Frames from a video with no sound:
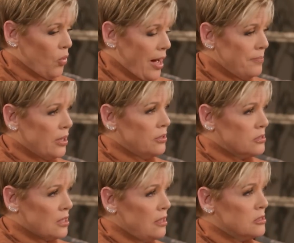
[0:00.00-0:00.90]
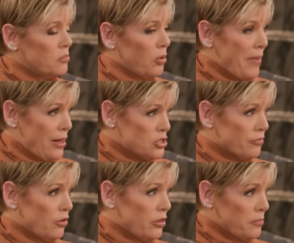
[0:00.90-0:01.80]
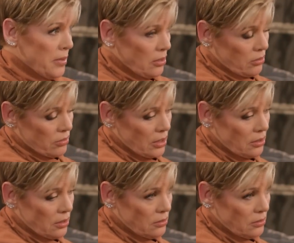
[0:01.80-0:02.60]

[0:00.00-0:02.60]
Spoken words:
Why? Because Satan's more masterful in the mental arena.